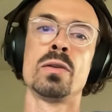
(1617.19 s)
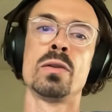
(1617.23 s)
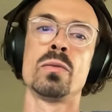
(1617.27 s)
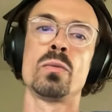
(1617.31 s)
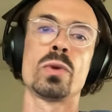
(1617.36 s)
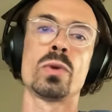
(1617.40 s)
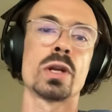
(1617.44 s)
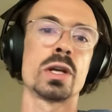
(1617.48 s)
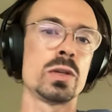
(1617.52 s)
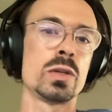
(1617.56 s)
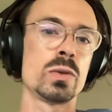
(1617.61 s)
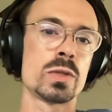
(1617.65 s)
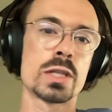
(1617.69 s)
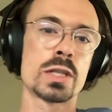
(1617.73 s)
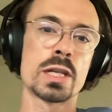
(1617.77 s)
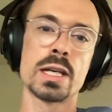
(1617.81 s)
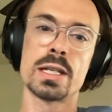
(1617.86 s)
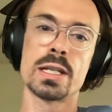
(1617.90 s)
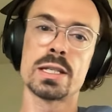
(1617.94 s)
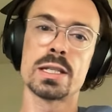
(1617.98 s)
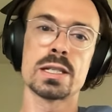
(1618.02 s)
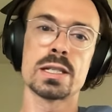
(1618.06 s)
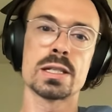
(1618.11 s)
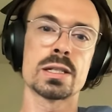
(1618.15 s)
What are use
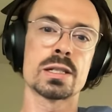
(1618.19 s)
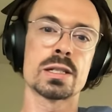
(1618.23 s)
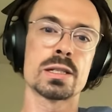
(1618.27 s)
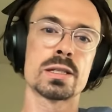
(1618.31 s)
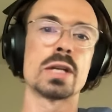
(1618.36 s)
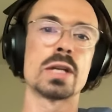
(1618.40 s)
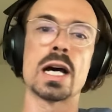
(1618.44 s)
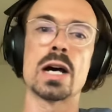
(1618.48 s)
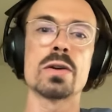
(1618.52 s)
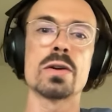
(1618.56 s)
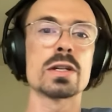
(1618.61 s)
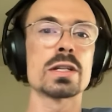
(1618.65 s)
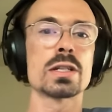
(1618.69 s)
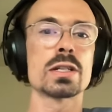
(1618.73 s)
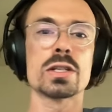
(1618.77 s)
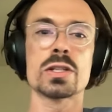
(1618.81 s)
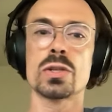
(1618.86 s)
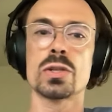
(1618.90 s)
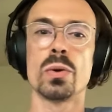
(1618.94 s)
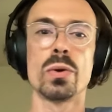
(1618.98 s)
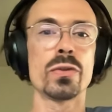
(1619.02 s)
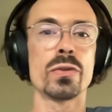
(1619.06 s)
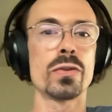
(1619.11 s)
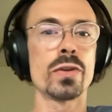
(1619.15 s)
cases? How does
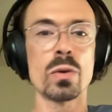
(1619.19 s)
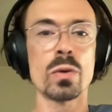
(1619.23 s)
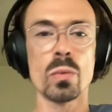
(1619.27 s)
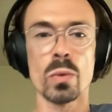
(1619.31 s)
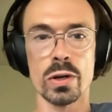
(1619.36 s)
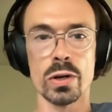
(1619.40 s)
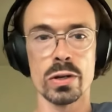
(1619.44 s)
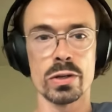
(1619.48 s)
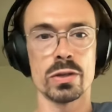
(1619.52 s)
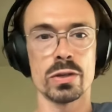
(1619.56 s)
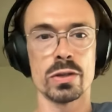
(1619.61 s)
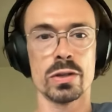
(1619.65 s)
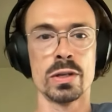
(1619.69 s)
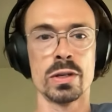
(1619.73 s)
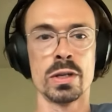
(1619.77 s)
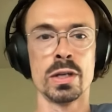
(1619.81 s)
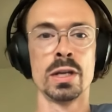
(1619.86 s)
this whole thing work?